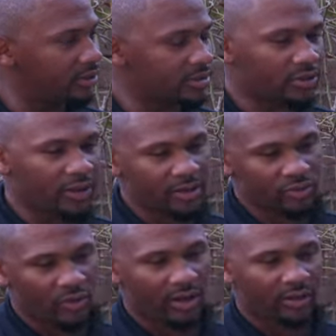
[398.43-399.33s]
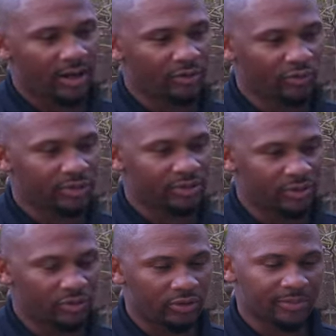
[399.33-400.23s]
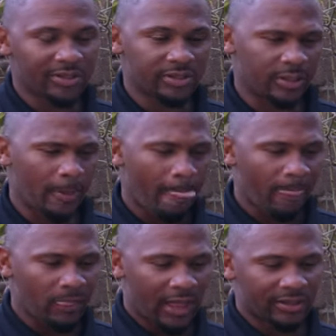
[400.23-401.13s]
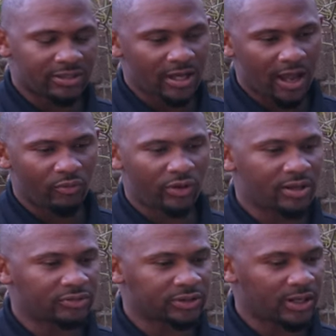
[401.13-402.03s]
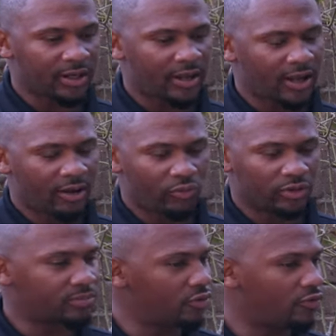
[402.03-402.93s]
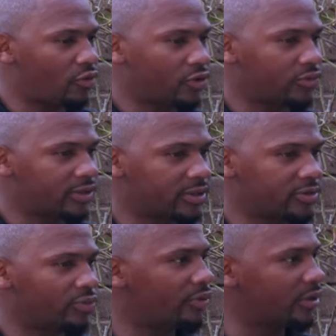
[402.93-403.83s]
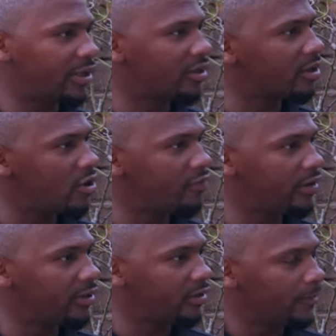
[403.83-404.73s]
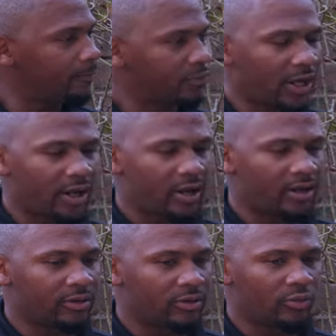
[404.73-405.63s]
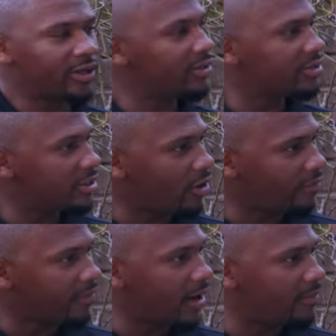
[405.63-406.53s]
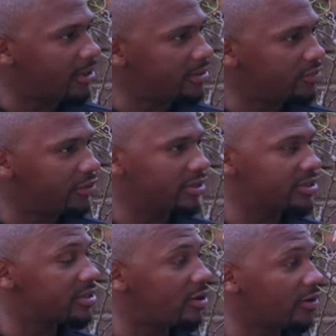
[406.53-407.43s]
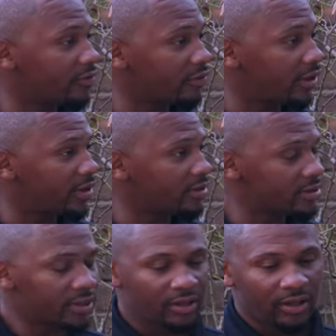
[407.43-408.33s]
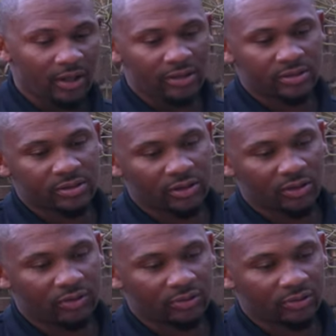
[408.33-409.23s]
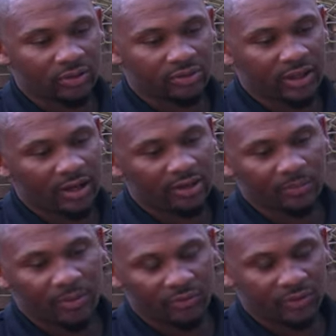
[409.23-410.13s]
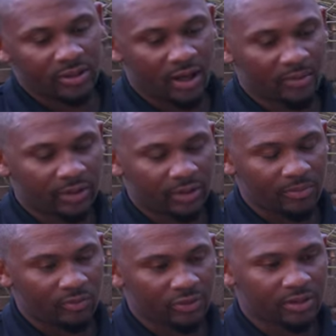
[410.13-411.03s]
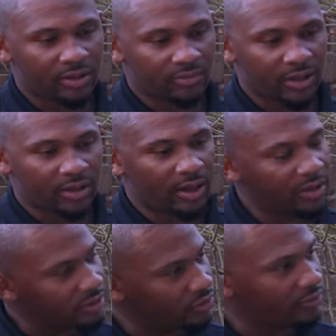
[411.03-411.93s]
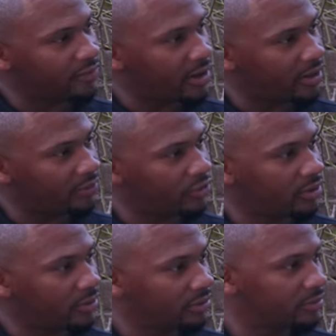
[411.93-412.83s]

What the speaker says: And so that's why I kind of wanted to do it, especially at the time when I was like, I wanted to move forward with this. We were in the COVID, and we couldn't see our families. We couldn't see our friends. And so it was kind of the perfect time to come up with something that kind of unified everyone.